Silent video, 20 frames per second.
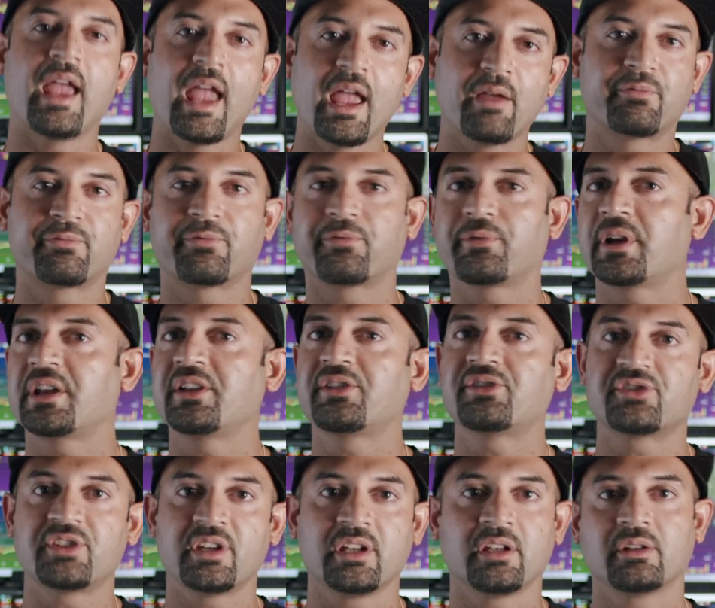every
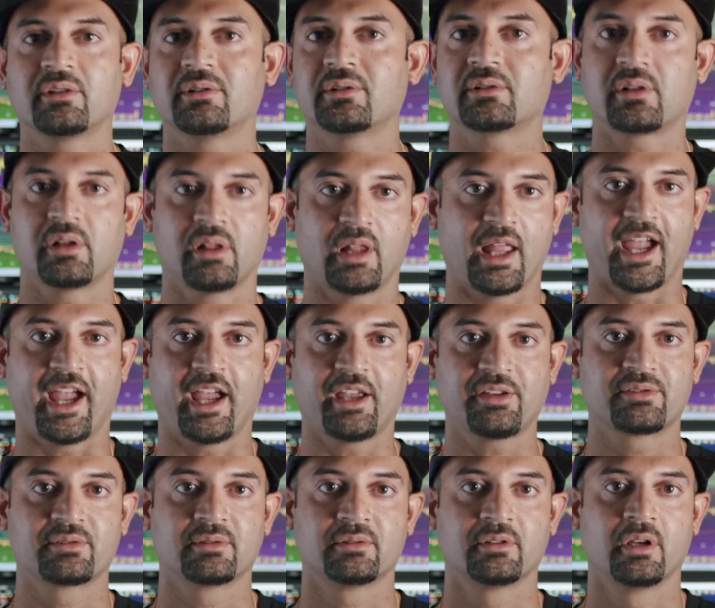single
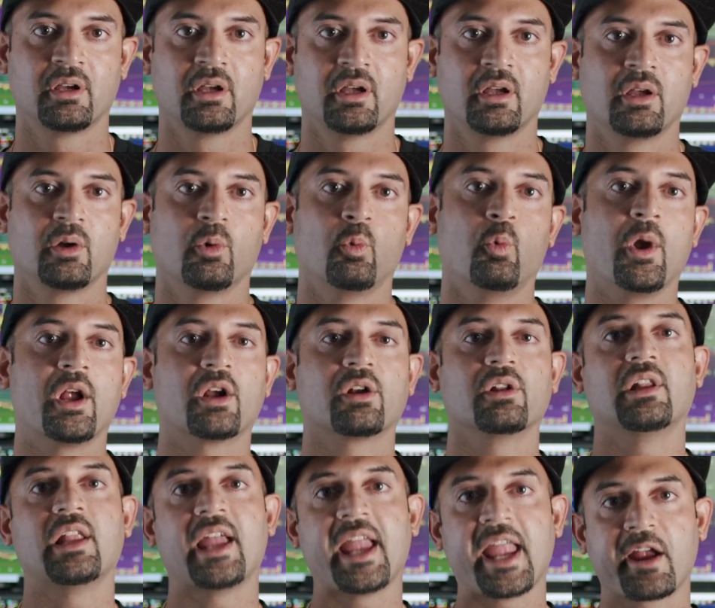class,
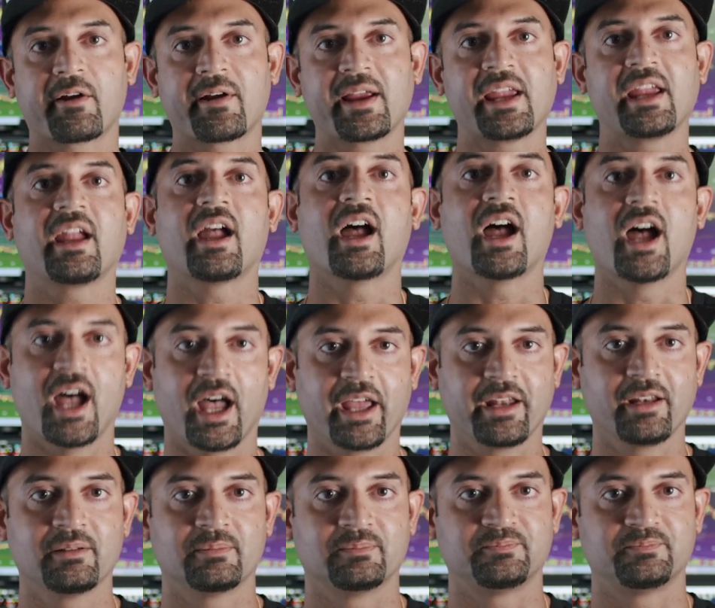we're layering on